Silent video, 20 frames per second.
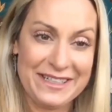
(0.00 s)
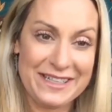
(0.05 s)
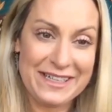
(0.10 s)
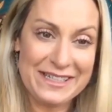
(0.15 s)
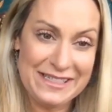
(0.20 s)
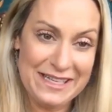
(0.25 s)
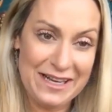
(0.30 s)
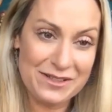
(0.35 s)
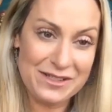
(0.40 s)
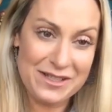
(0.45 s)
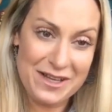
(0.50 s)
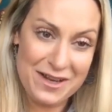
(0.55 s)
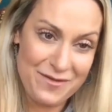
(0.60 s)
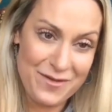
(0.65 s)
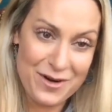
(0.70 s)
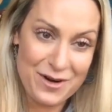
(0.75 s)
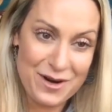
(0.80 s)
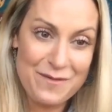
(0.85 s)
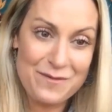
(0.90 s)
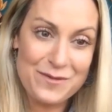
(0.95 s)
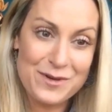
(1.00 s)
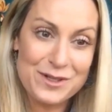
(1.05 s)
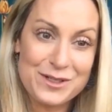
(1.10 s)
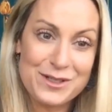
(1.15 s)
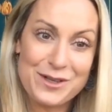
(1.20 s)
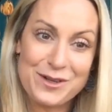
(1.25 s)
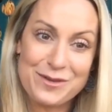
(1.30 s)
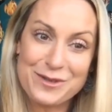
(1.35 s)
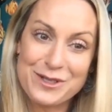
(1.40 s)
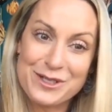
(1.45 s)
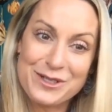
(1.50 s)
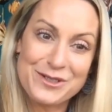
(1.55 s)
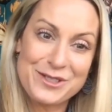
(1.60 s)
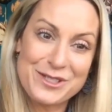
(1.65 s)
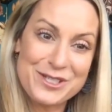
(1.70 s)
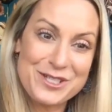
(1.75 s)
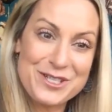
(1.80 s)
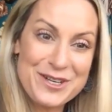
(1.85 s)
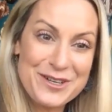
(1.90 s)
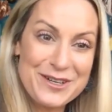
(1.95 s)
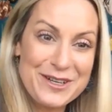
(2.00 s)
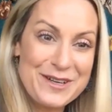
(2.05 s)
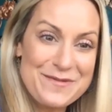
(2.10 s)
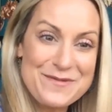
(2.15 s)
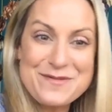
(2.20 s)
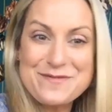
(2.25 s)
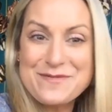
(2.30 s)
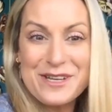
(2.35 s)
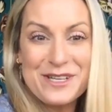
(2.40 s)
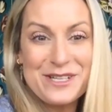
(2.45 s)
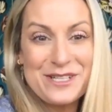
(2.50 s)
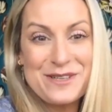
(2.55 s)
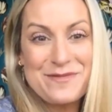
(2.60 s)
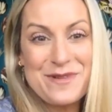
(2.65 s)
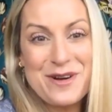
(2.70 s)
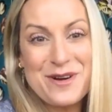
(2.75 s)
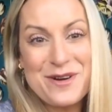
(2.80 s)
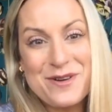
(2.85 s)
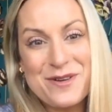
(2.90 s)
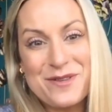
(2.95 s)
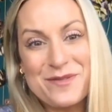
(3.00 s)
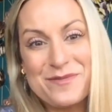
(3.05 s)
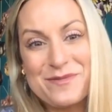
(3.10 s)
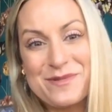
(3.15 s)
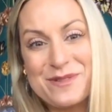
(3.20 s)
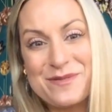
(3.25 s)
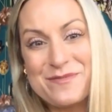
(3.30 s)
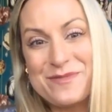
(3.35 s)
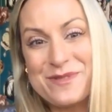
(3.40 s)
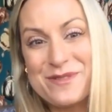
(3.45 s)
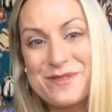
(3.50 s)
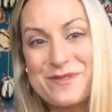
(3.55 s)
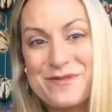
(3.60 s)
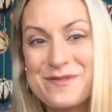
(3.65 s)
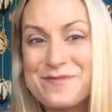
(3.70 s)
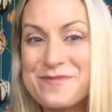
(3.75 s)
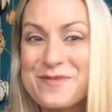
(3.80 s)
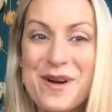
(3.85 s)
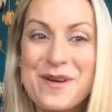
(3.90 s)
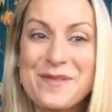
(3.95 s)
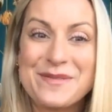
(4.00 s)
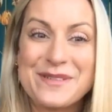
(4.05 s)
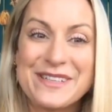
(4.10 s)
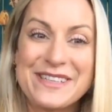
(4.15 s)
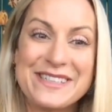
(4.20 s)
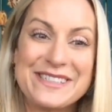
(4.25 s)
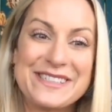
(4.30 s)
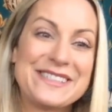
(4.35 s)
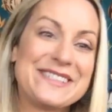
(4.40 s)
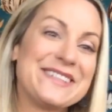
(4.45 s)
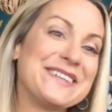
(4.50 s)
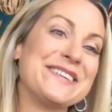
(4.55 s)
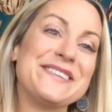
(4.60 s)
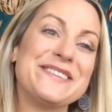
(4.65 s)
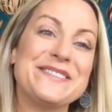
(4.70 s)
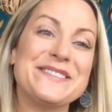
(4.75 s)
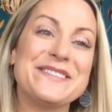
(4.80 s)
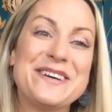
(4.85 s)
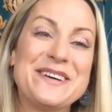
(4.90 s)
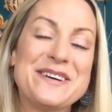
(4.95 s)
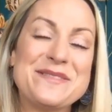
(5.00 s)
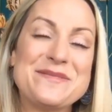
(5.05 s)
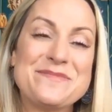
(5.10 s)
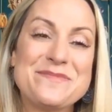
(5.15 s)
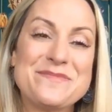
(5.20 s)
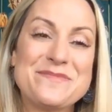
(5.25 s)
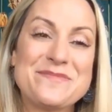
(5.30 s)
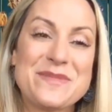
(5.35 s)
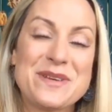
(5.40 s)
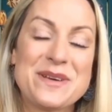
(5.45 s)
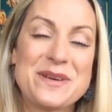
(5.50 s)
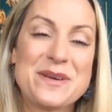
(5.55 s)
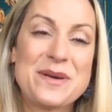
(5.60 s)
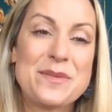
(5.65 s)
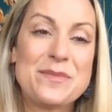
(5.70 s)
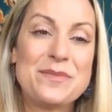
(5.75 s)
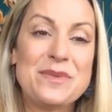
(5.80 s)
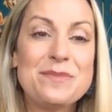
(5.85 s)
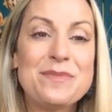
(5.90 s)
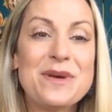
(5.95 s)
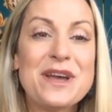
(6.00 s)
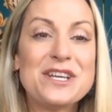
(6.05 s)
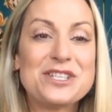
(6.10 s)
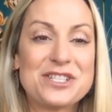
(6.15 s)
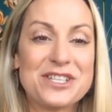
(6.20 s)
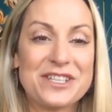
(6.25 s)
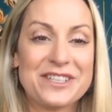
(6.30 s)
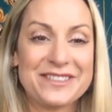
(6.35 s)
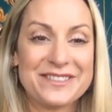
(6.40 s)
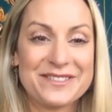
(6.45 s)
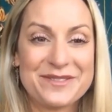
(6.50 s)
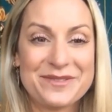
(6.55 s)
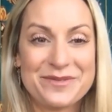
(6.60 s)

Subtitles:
It's outside of our comfort zone. We're used to sharing information about homes and beautiful properties. So be patient.